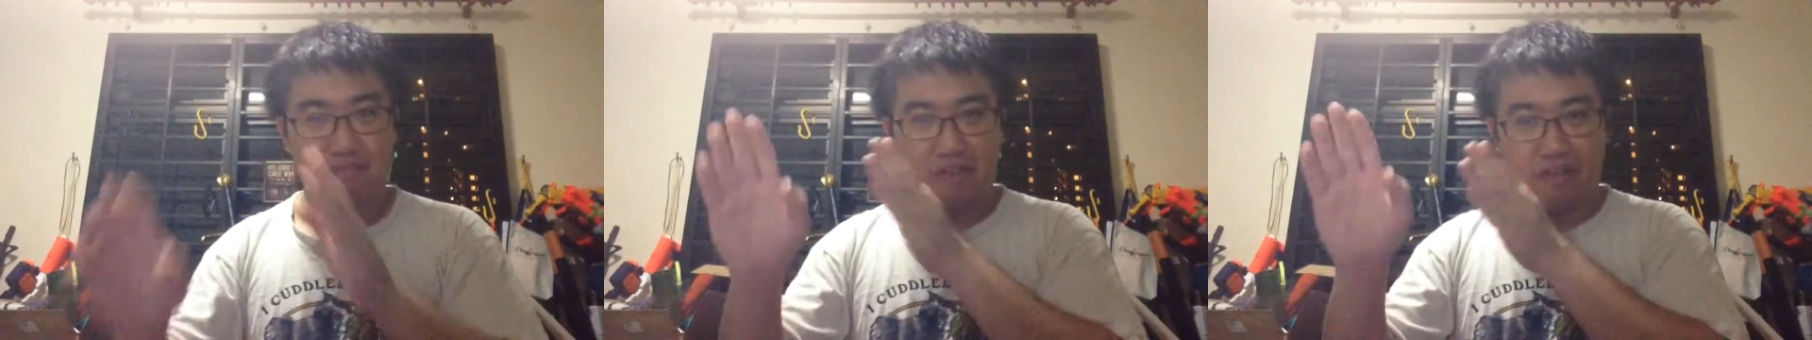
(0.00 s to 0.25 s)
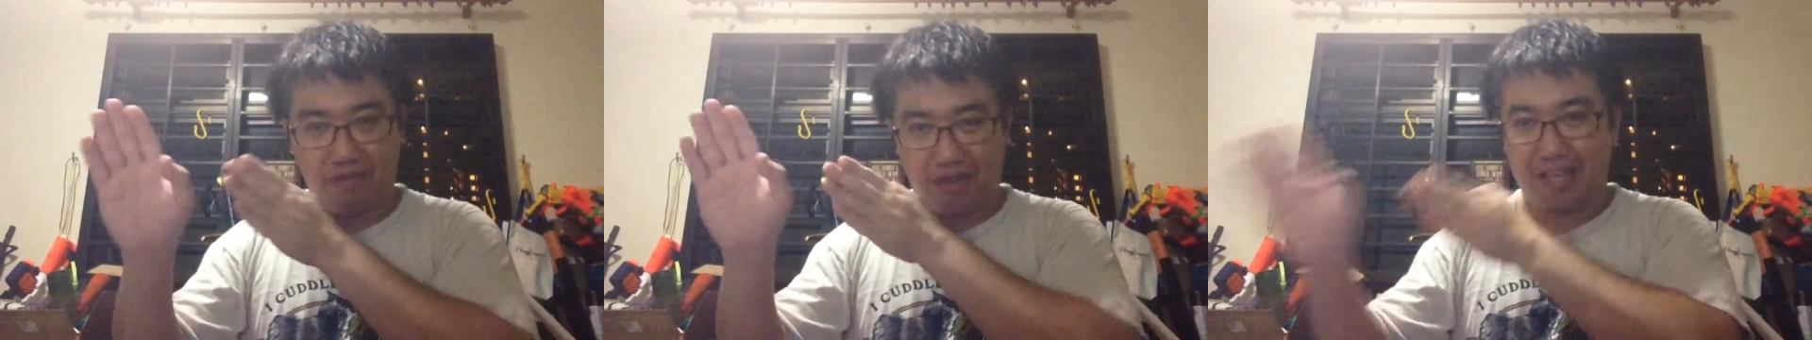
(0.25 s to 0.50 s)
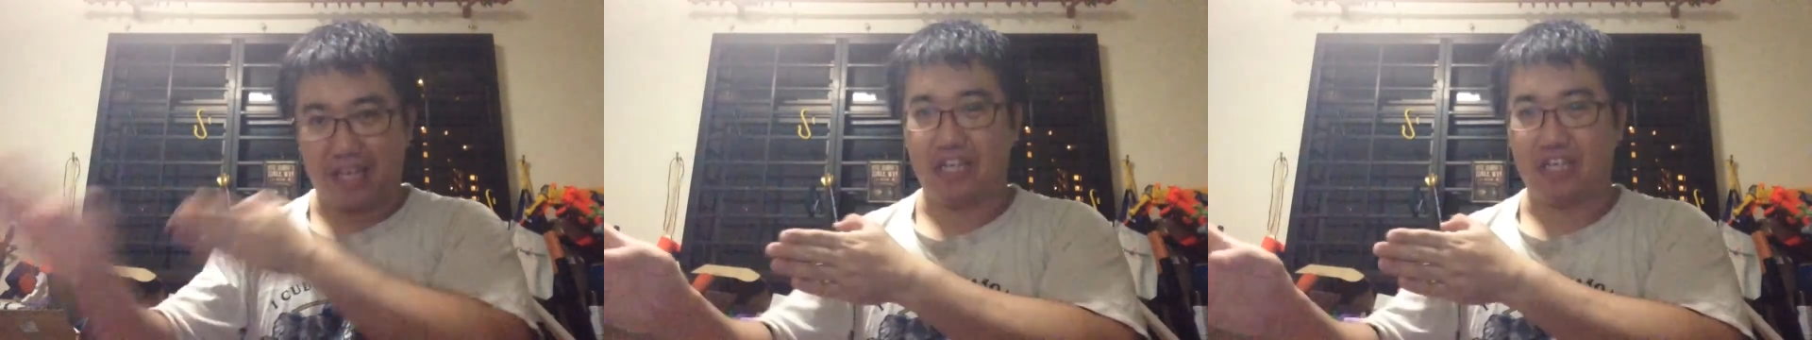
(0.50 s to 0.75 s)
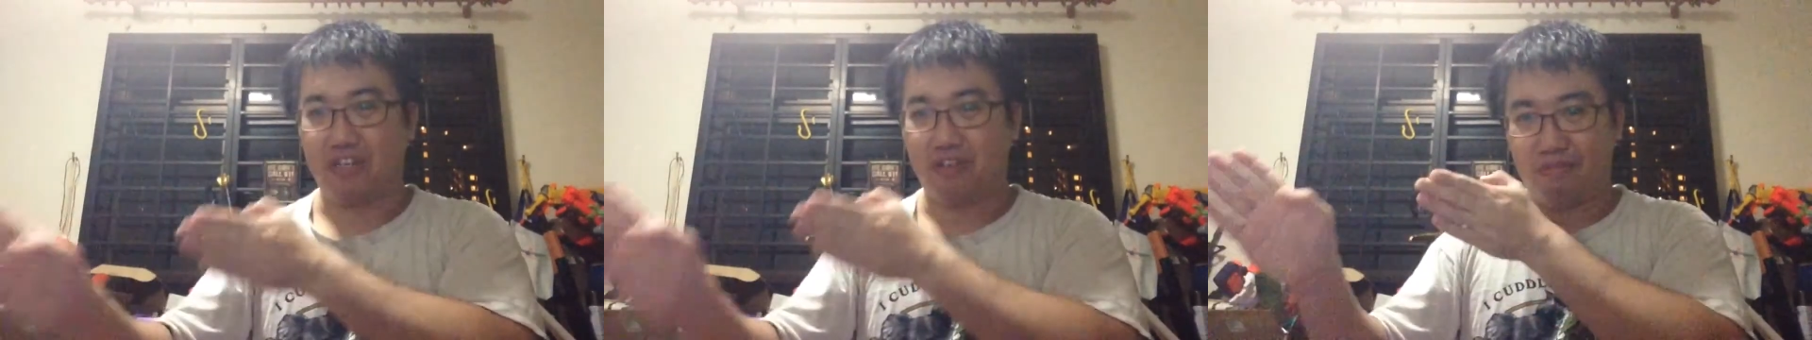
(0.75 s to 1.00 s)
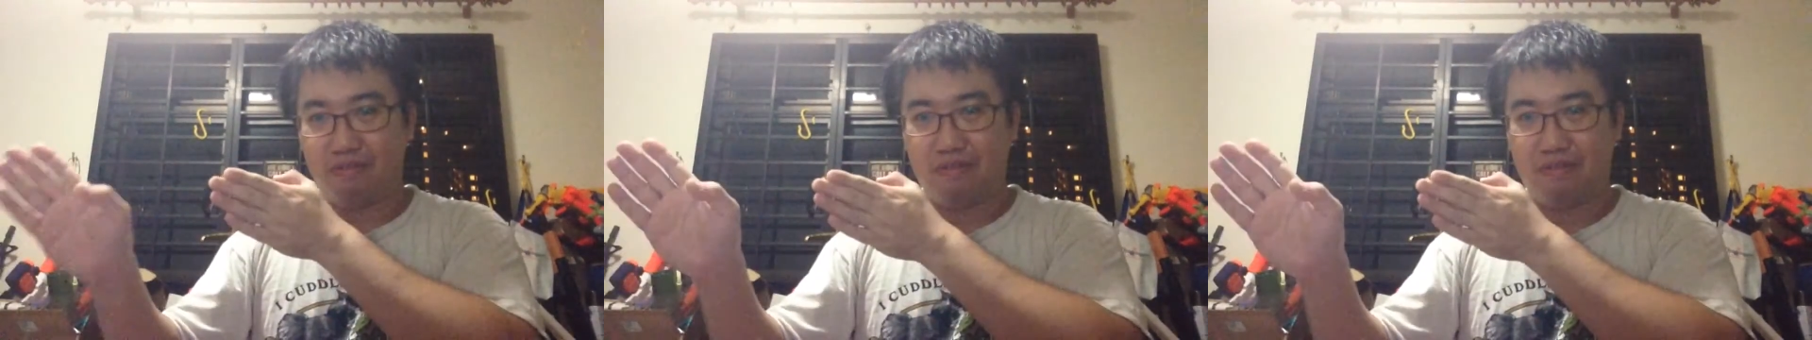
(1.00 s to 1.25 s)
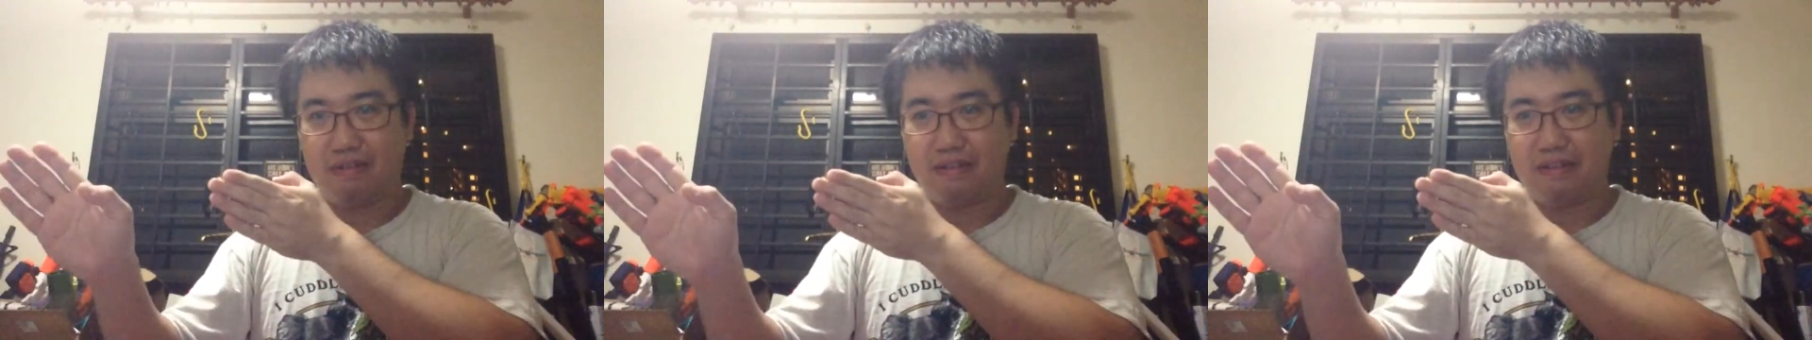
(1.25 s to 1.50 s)
If you're engaging,
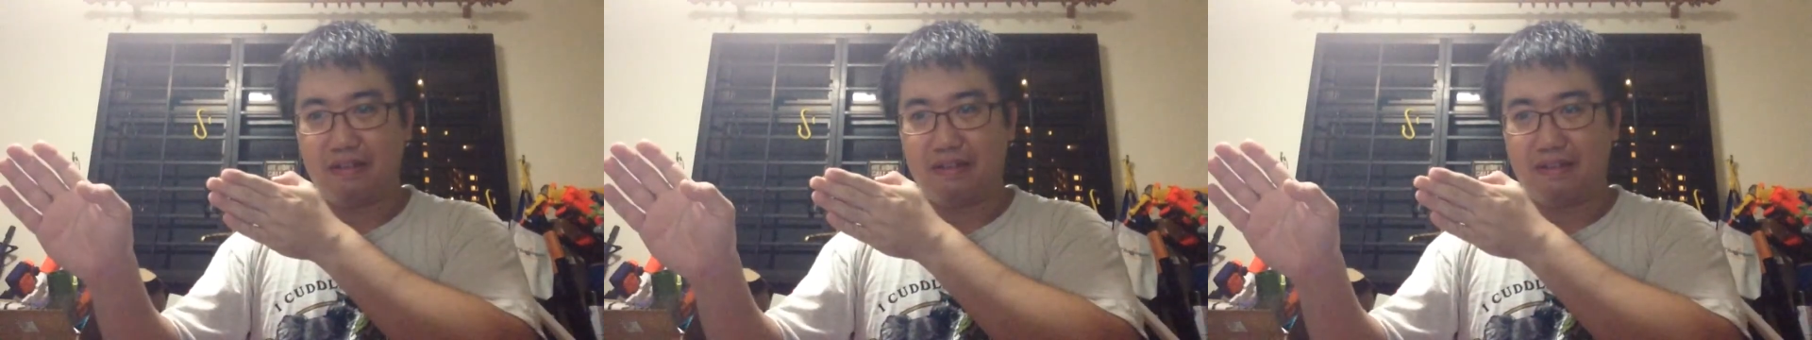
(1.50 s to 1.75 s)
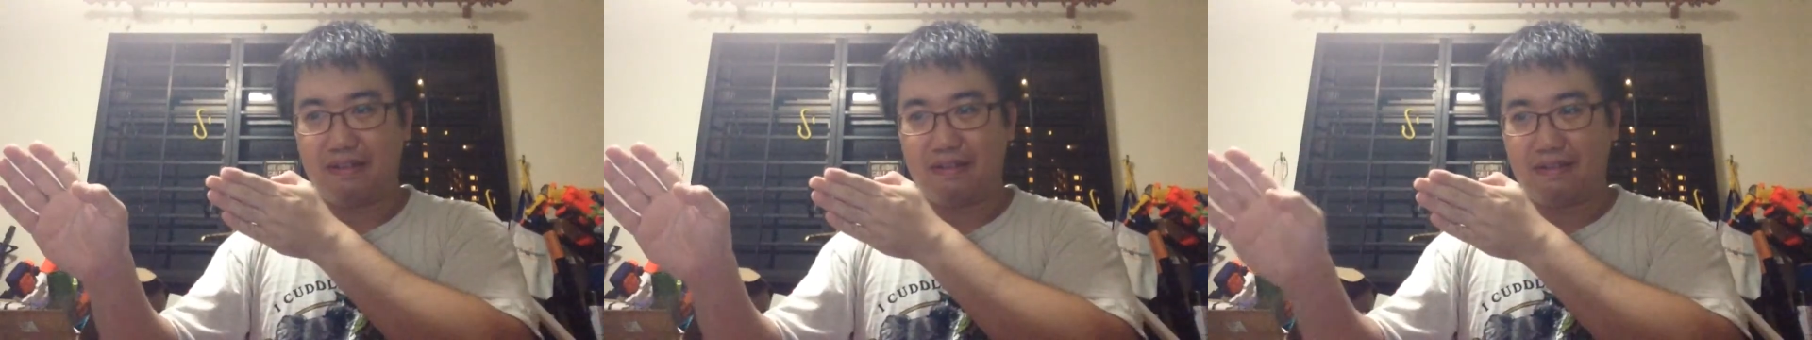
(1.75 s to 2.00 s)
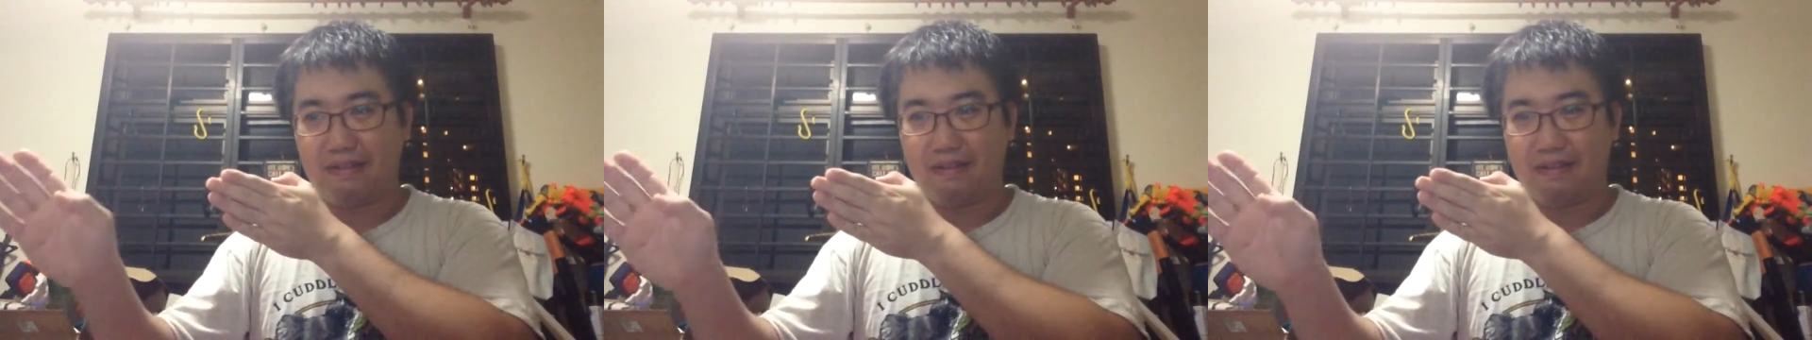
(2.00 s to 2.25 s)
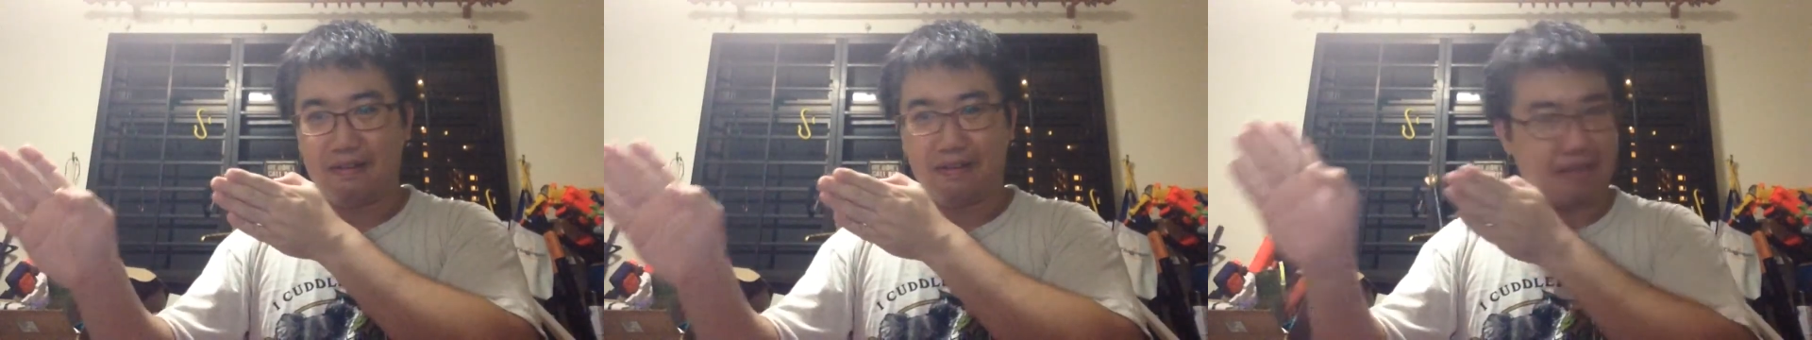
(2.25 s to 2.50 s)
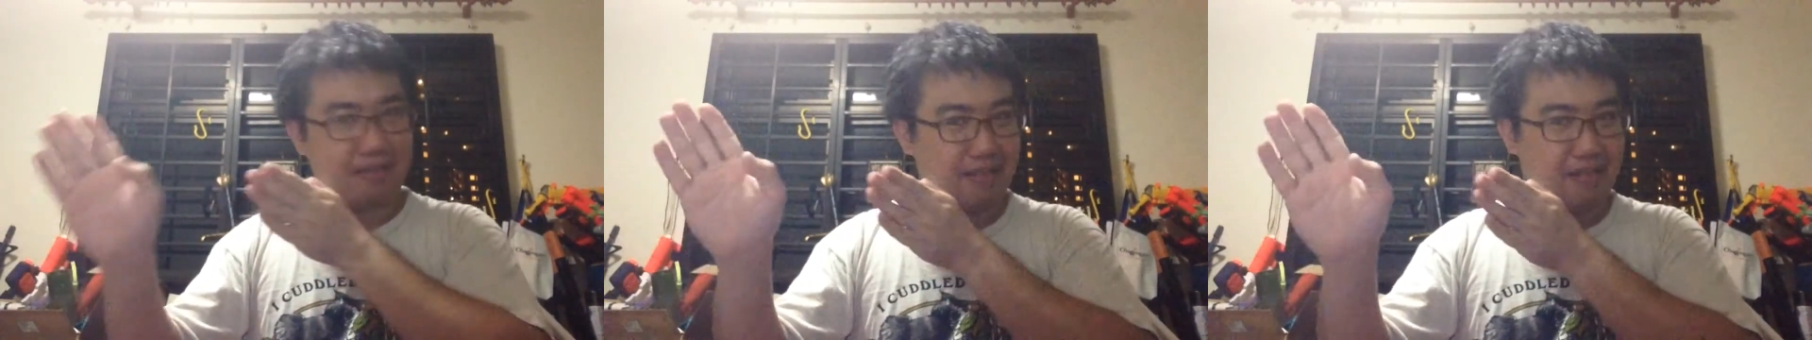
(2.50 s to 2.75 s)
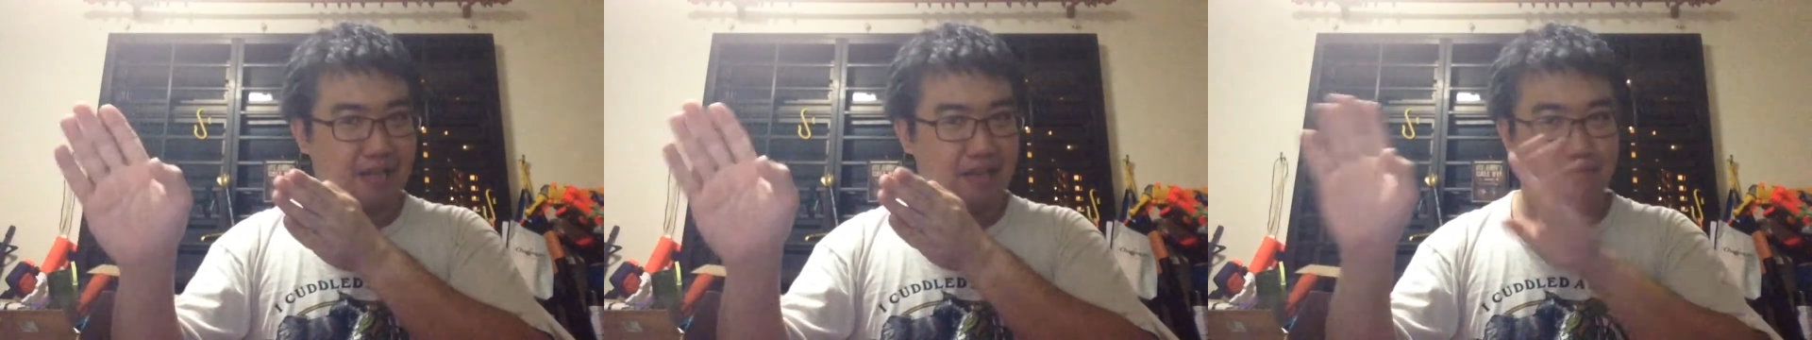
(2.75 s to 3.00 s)
like
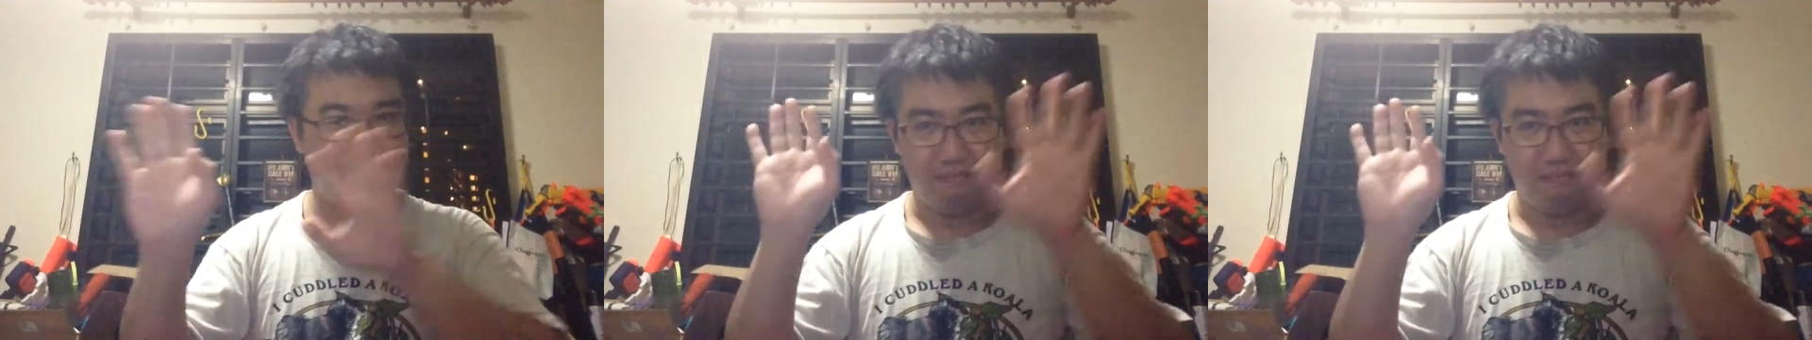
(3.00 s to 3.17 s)
say